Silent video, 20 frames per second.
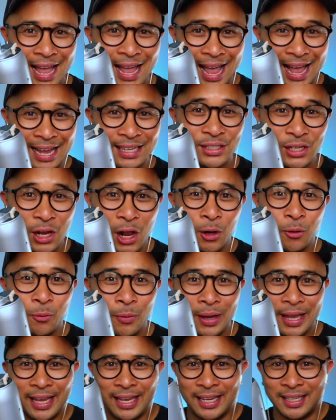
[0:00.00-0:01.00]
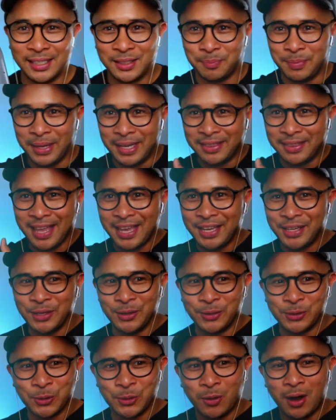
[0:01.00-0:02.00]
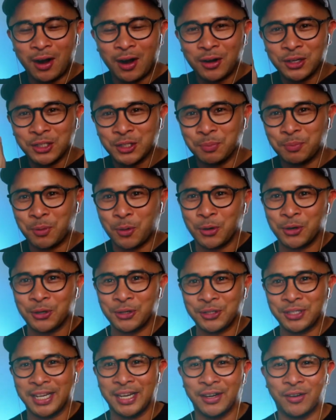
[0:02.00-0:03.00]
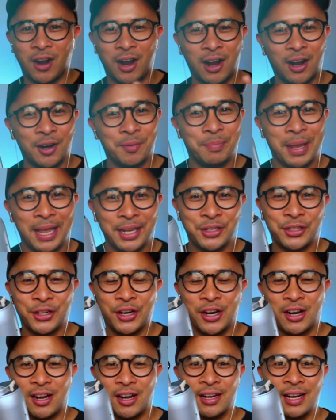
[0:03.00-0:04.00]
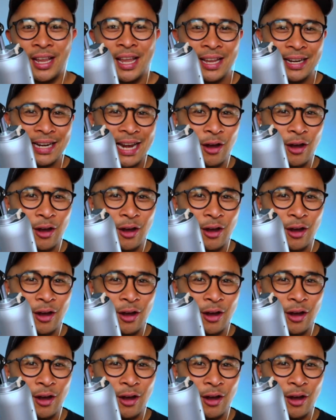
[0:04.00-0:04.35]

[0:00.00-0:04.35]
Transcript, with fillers: As always, big thank you to our supporters here on Patreon.